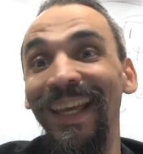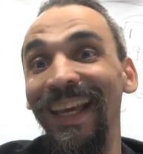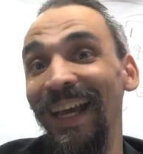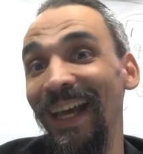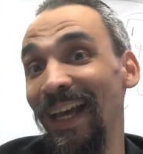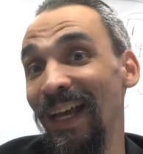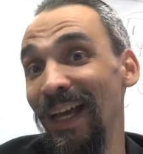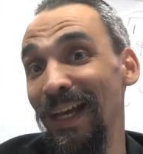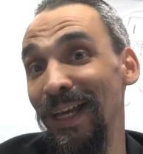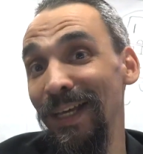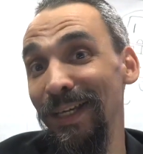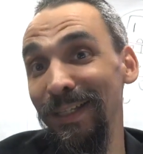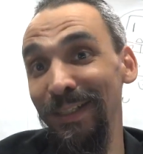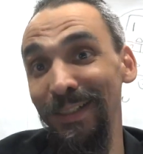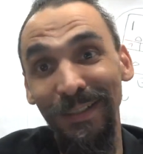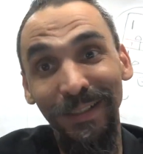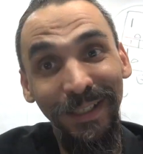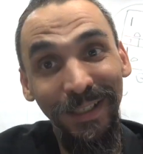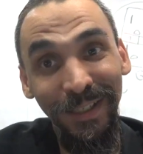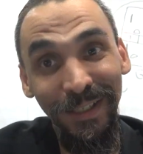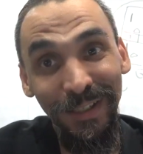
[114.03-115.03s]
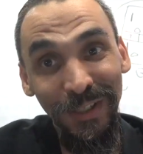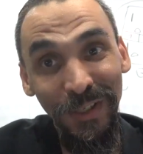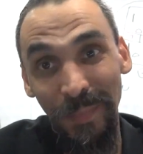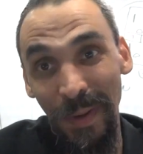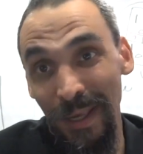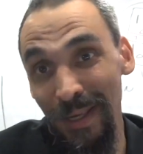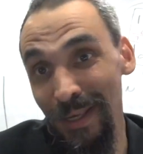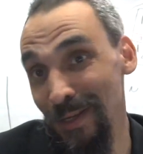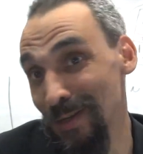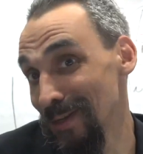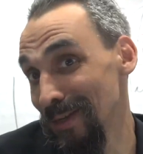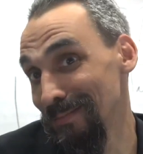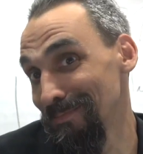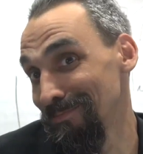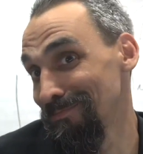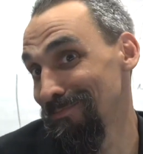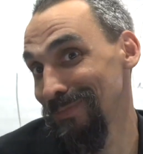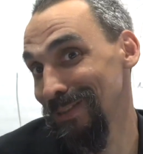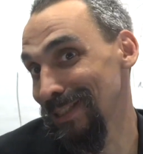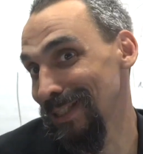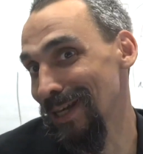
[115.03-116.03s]
and you may
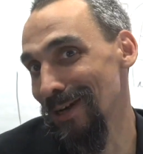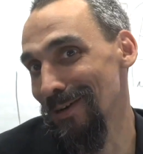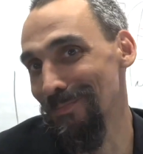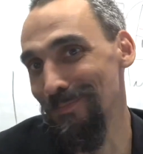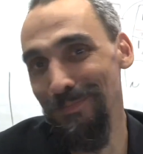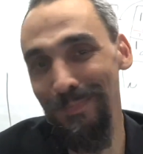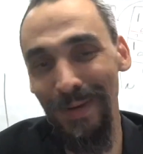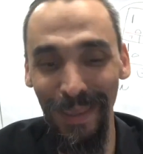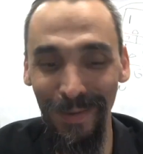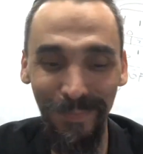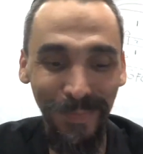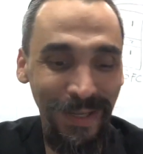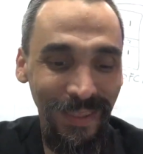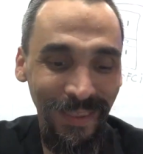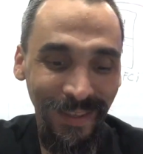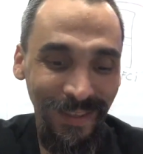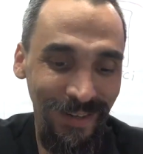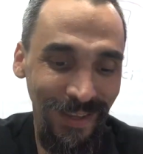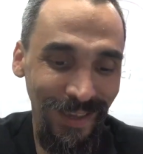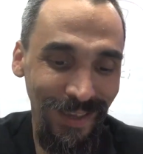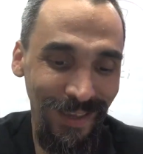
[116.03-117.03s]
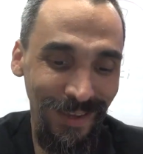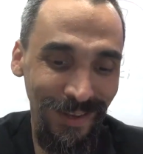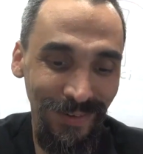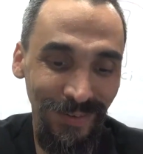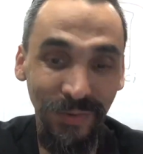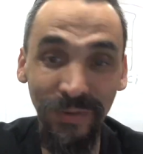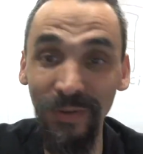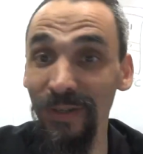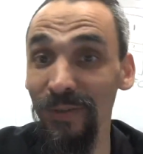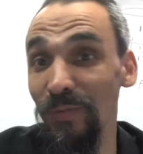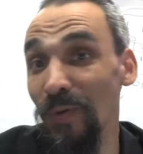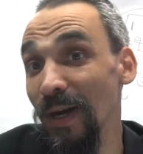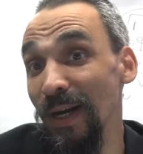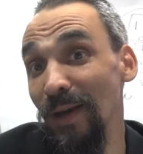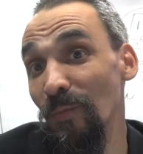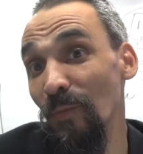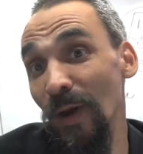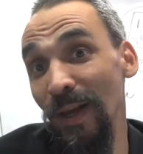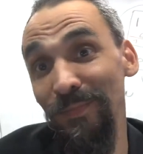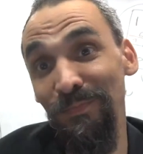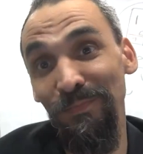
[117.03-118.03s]
start breathing right
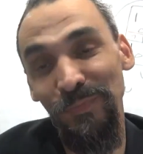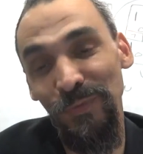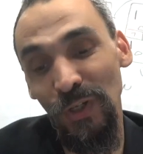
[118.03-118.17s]
away.